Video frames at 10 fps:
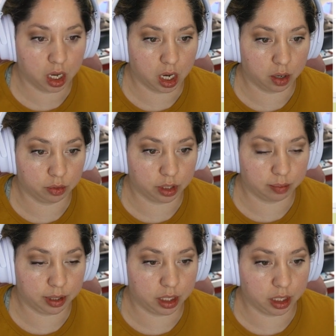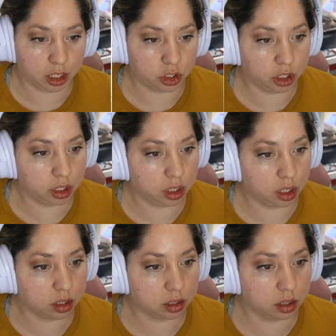I will not be engaging in
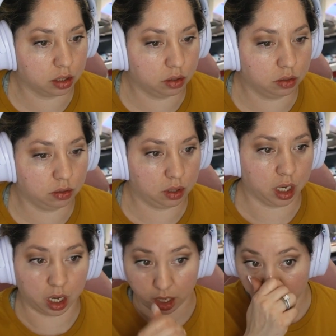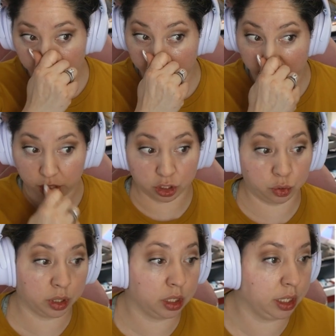that. So I went ahead and just
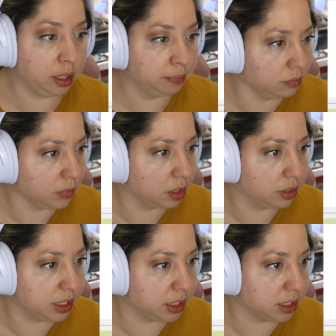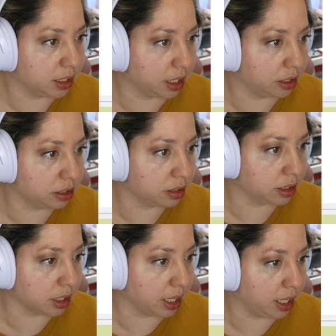quickly redid these letters
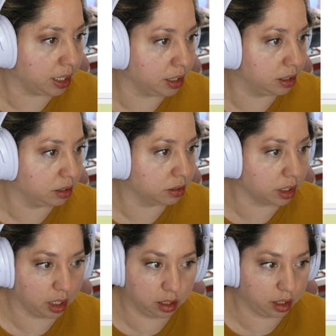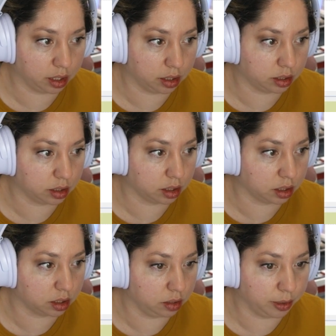because I hated those other letters
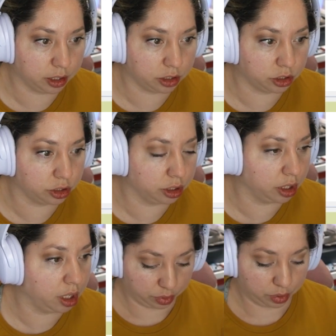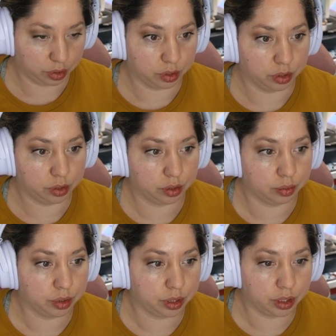so much. I'm
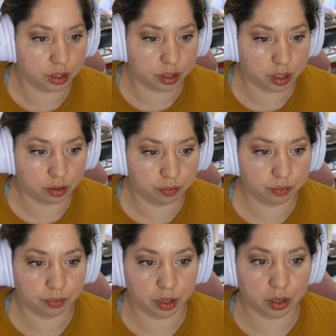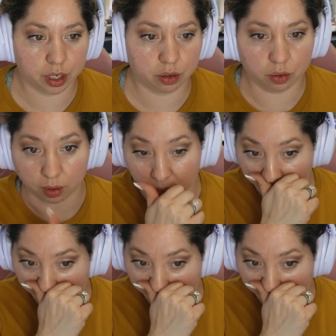gonna delete this now. All right, cool.